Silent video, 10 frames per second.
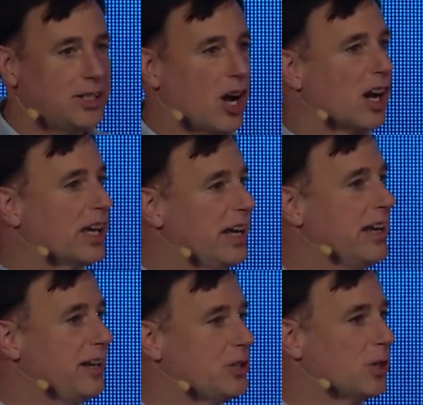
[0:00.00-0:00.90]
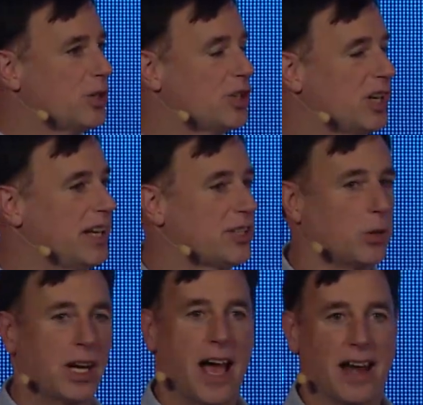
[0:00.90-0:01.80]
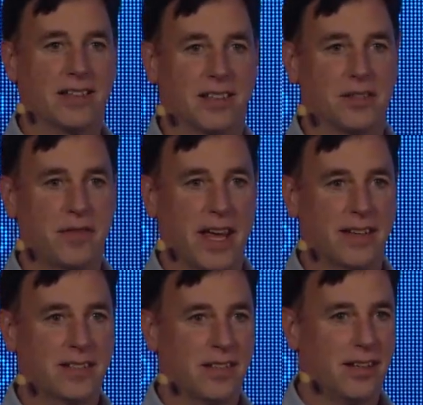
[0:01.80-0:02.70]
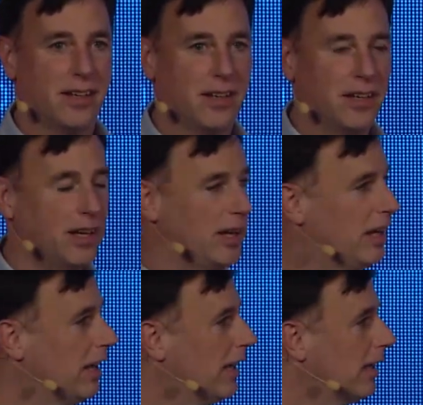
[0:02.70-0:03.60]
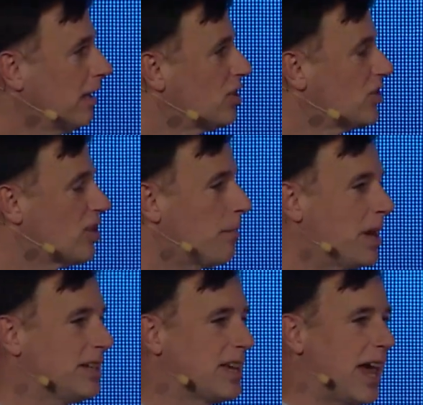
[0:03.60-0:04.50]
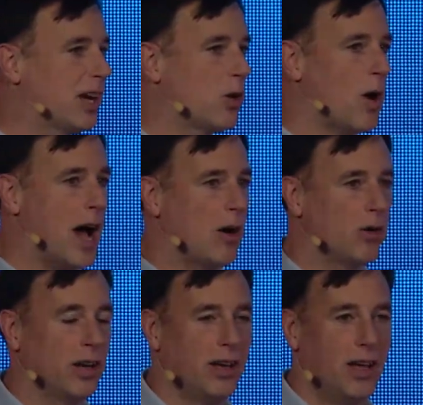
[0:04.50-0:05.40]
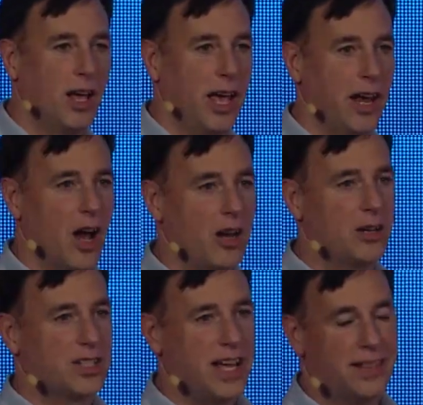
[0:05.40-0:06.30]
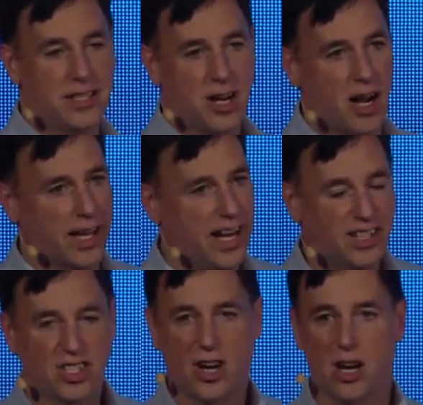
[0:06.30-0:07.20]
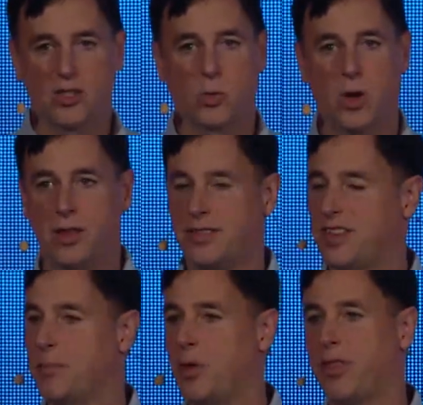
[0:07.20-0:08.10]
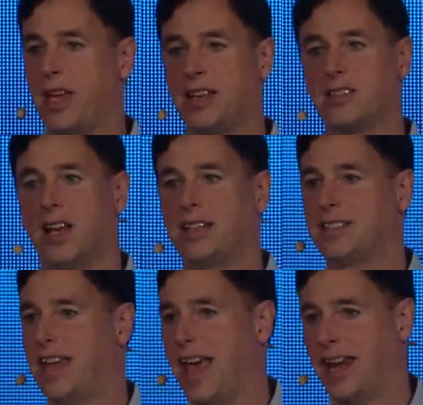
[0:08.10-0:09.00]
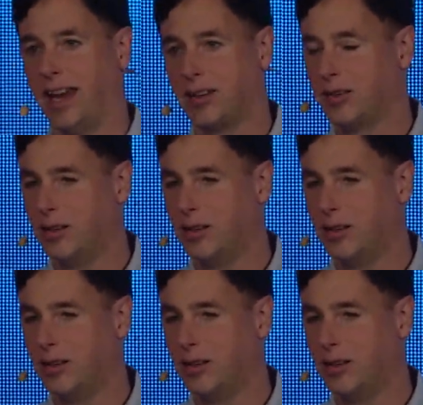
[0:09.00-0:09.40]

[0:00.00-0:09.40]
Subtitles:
targeted intrusion is a reconnaissance phase. Somebody's got to go out and understand the target. It starts with simple things like scanning.